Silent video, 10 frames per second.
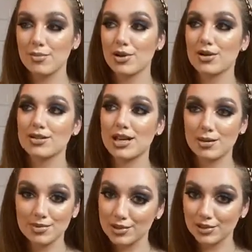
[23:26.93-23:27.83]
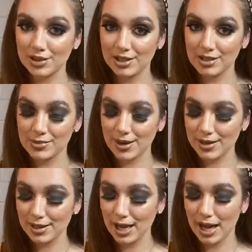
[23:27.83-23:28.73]
because I'm still learning as well.
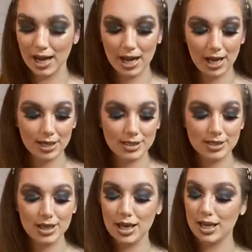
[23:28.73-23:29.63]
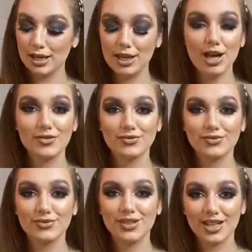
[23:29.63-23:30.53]
And yeah,
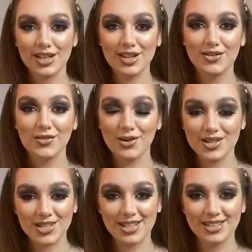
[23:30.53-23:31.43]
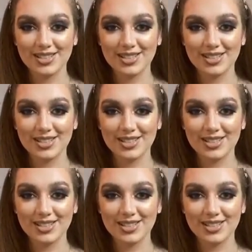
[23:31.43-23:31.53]
thank you for watching.